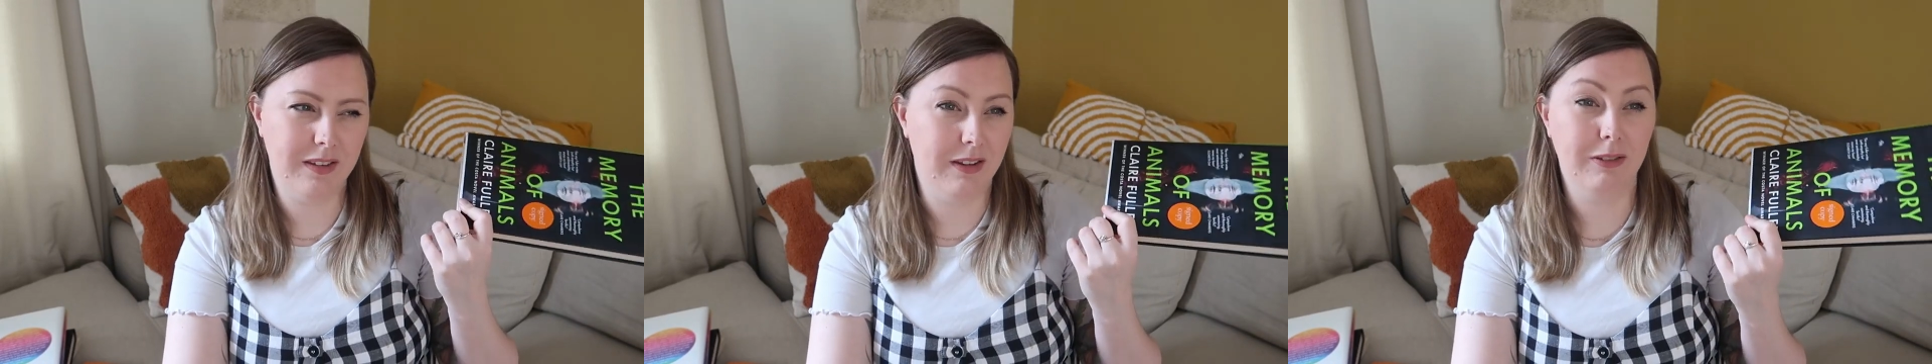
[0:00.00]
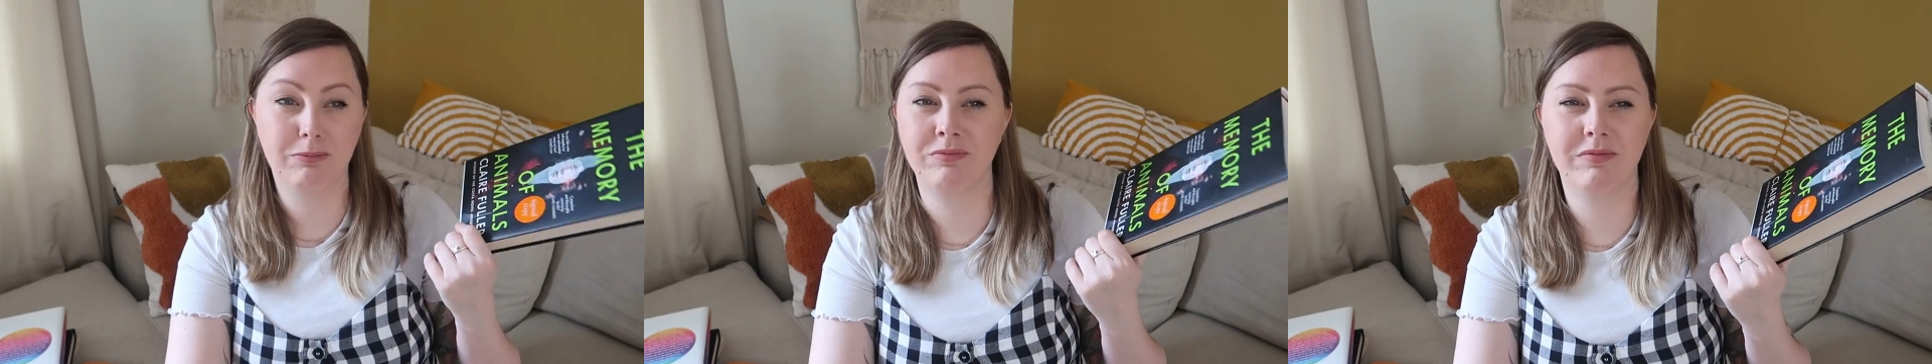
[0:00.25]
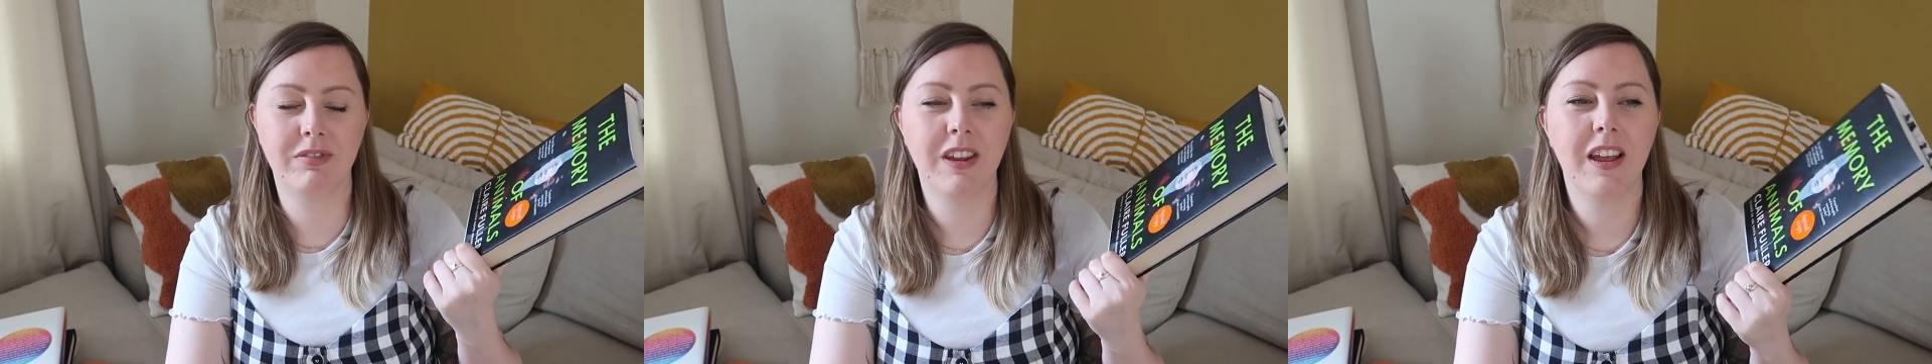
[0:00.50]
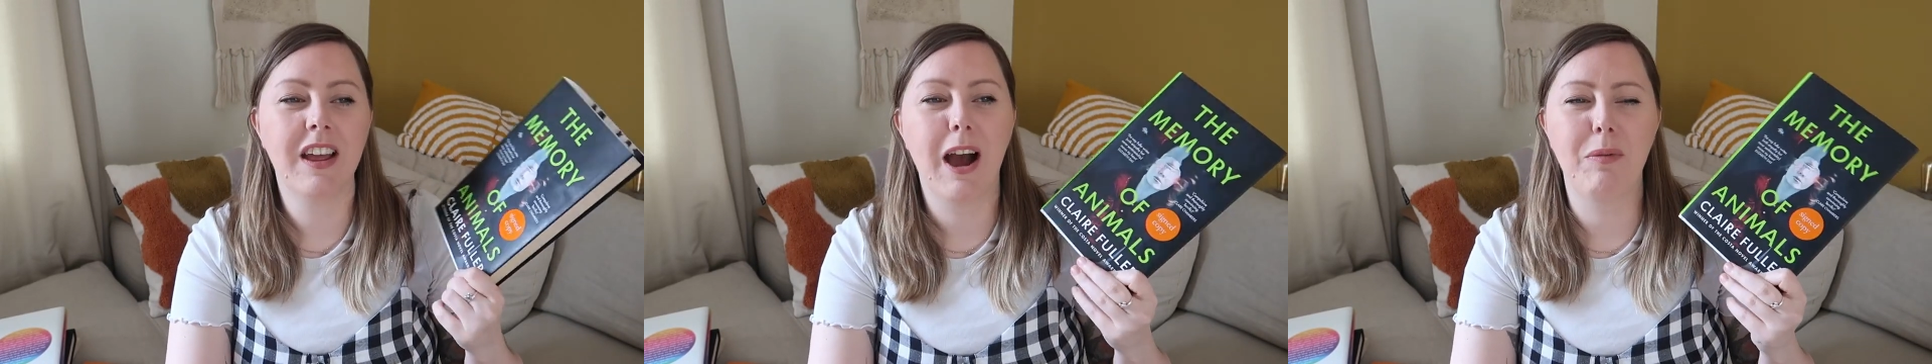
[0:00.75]
so and
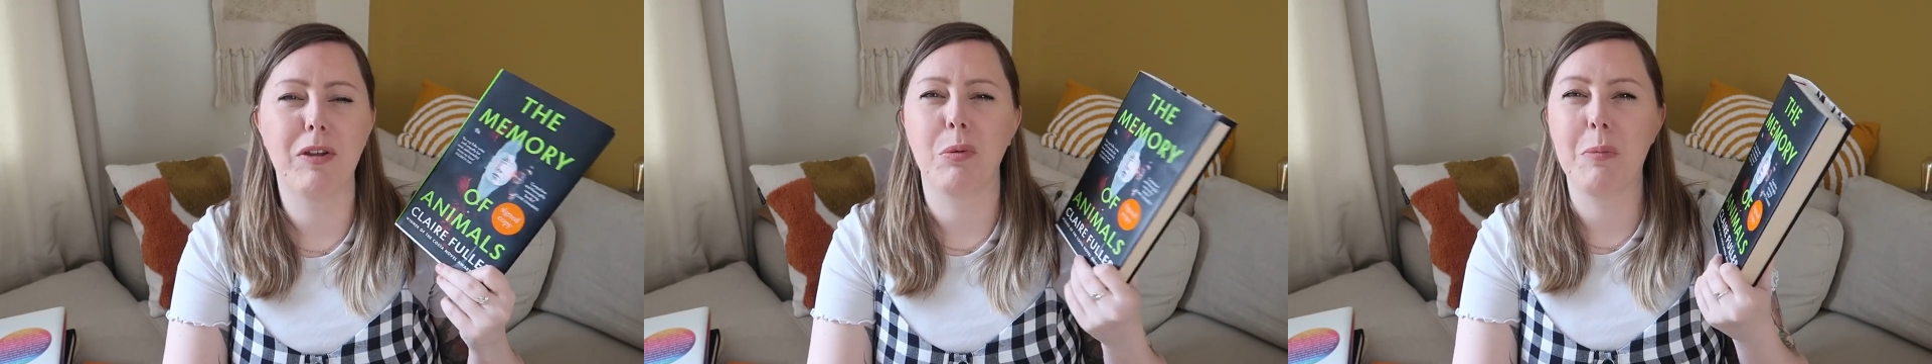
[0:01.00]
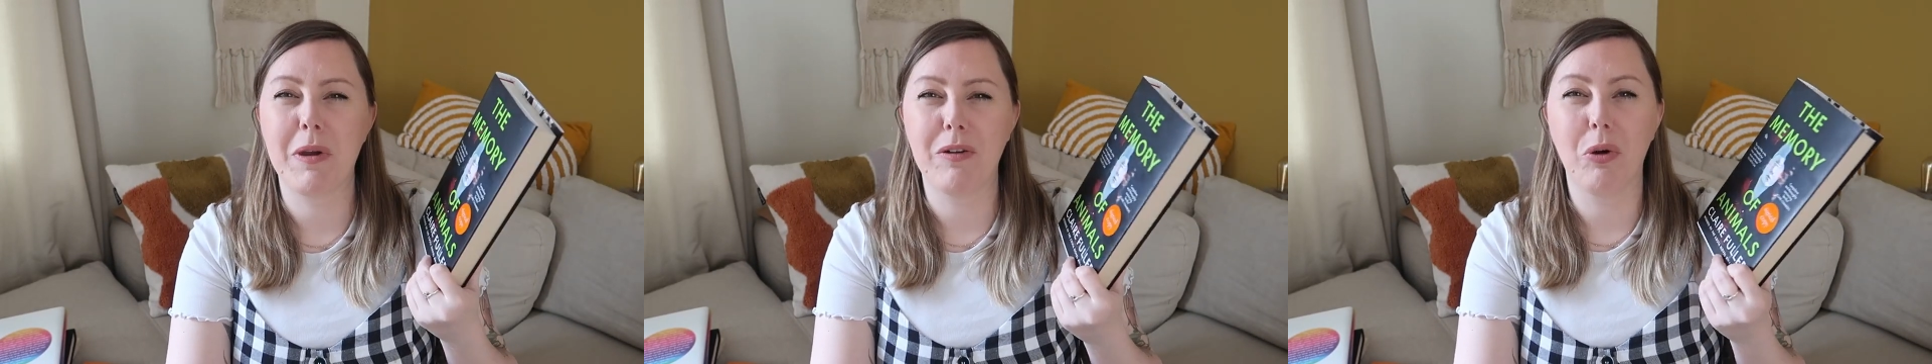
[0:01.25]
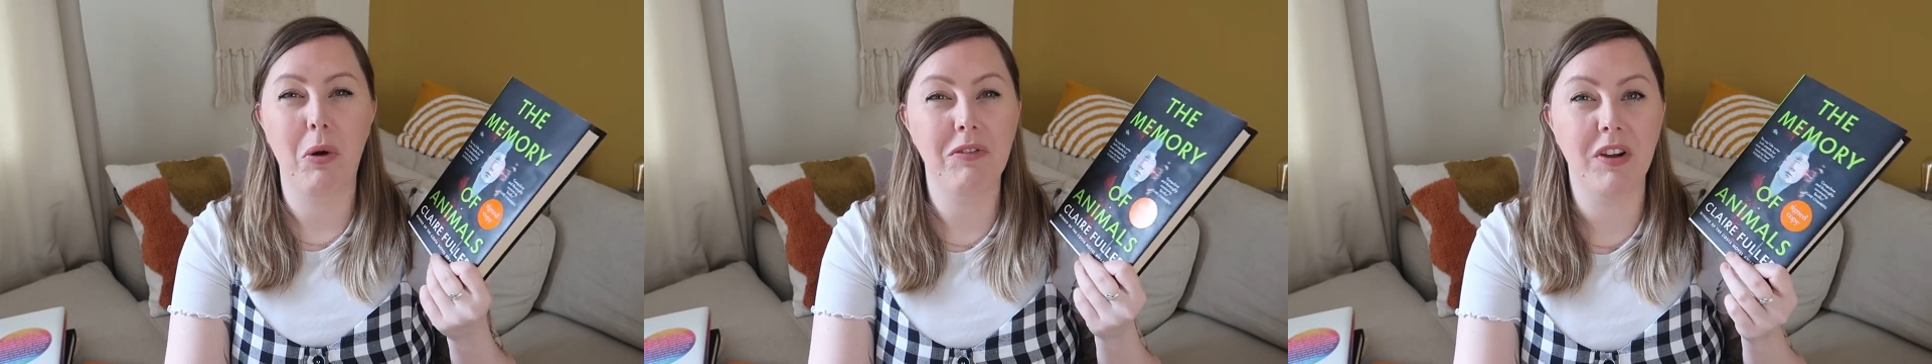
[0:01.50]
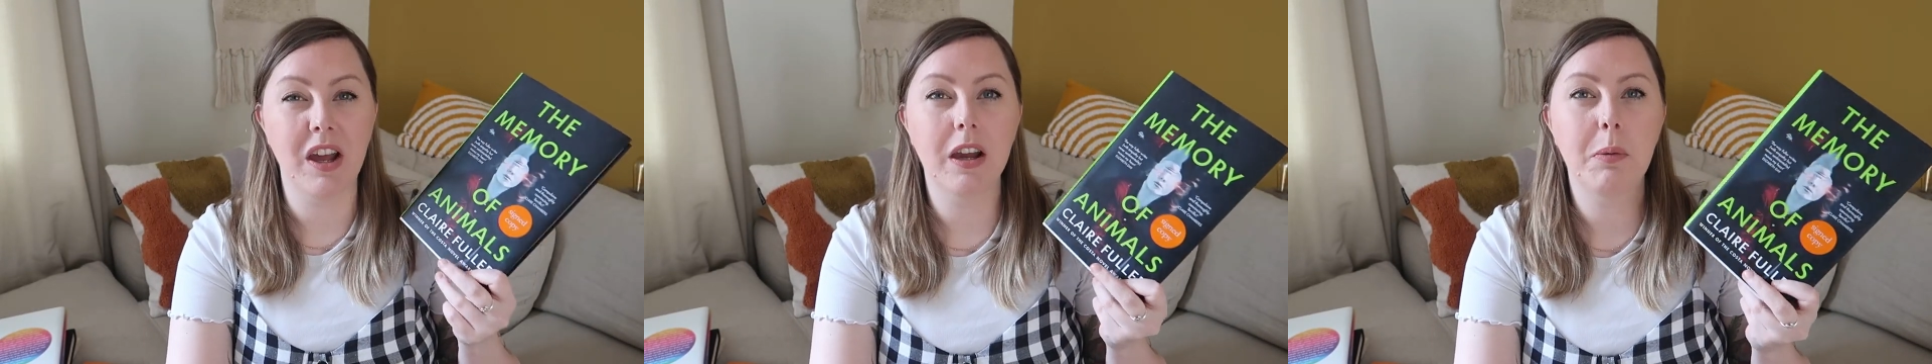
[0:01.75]
that's why I'm being quite
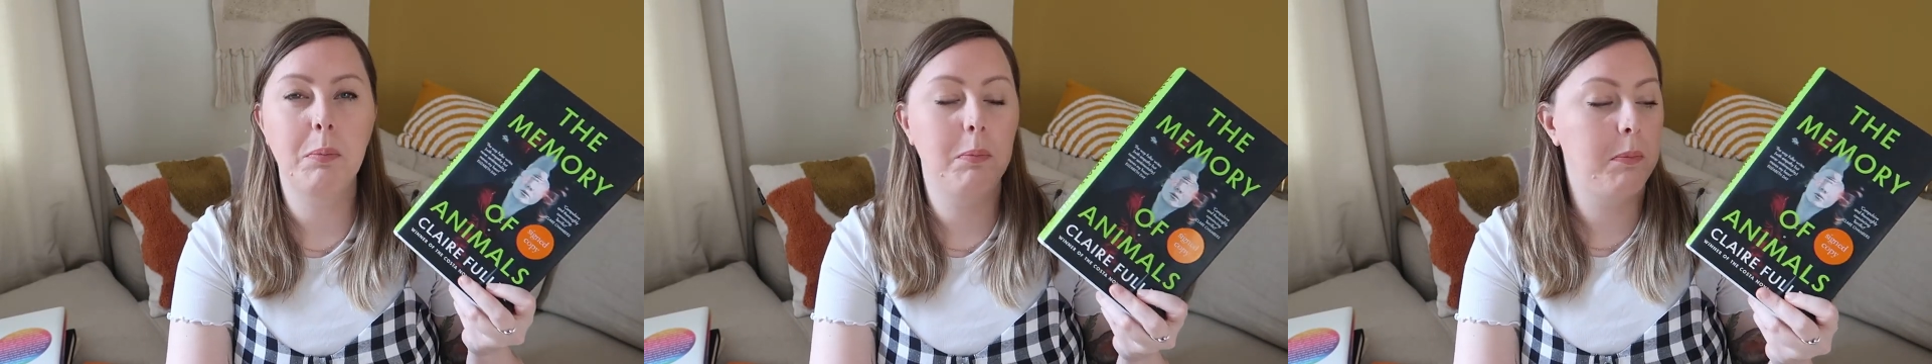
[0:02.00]
vague.